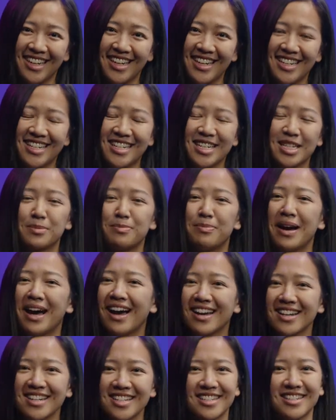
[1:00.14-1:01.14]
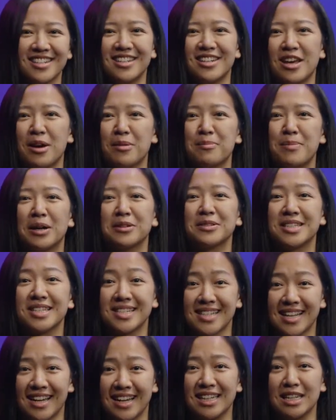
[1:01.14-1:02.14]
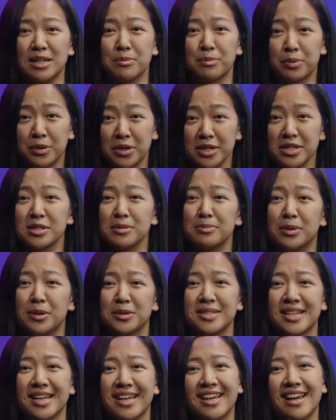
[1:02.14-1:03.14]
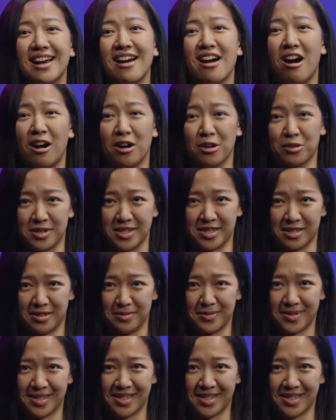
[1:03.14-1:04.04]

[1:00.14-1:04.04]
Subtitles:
She is passionate about designing principled AI algorithms